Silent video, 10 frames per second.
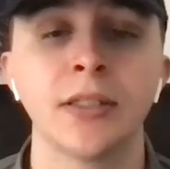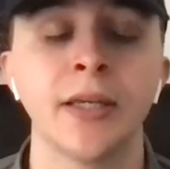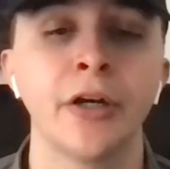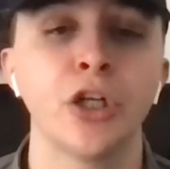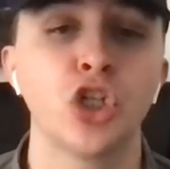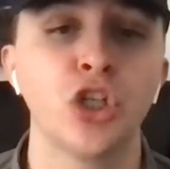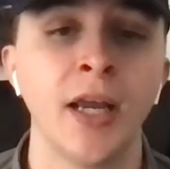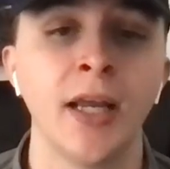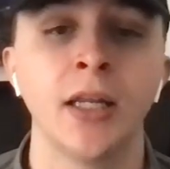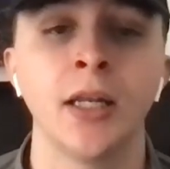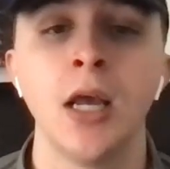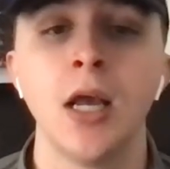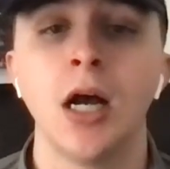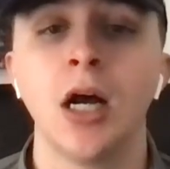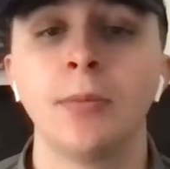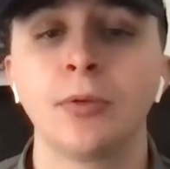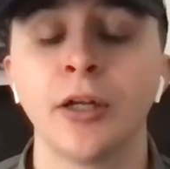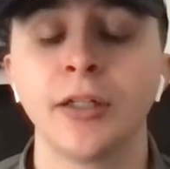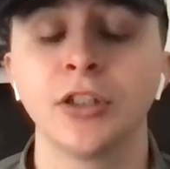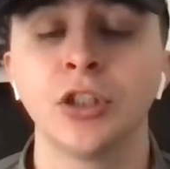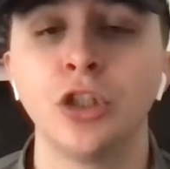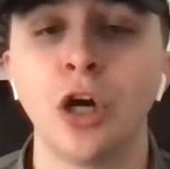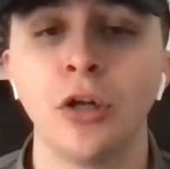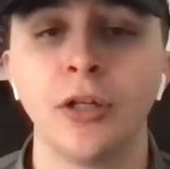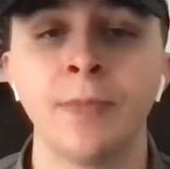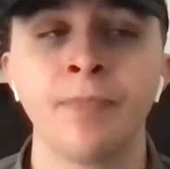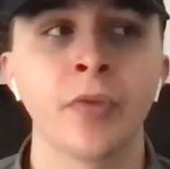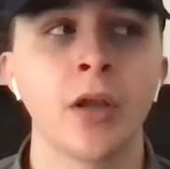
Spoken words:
Terrence Shannon, Clarence Nadolny.